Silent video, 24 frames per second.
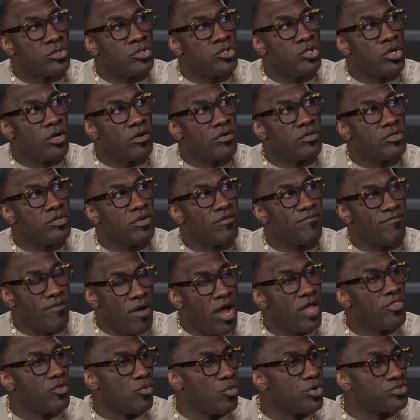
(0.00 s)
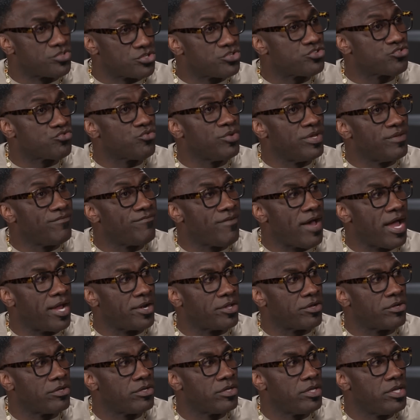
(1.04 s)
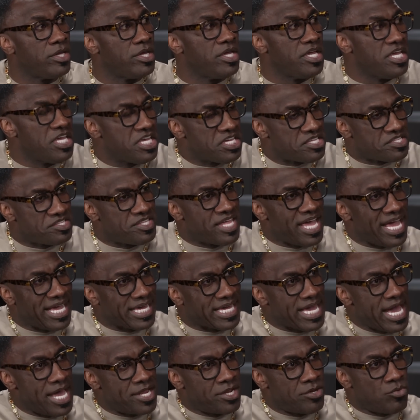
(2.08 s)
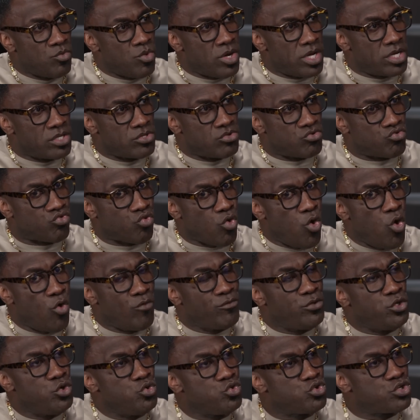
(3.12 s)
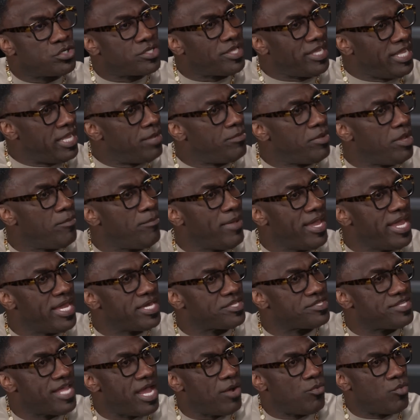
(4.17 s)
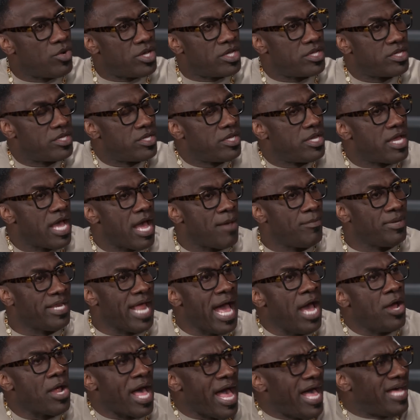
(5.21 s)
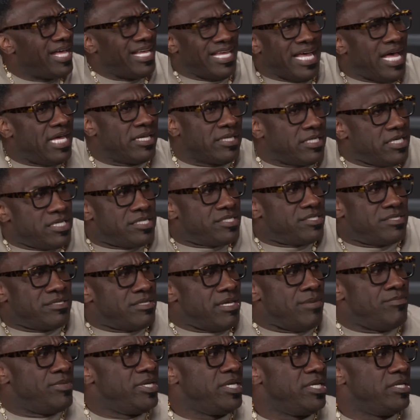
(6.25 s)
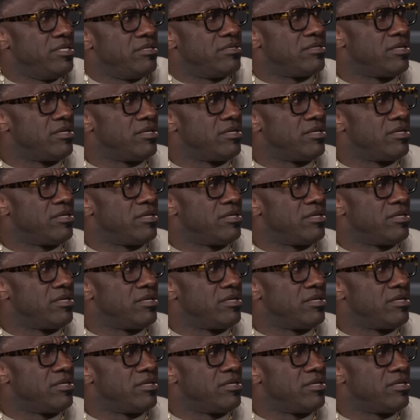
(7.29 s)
Your, your father was a street fighter. Is that kind of what drove you to the M M A? Is that what, I mean, how, because, I mean...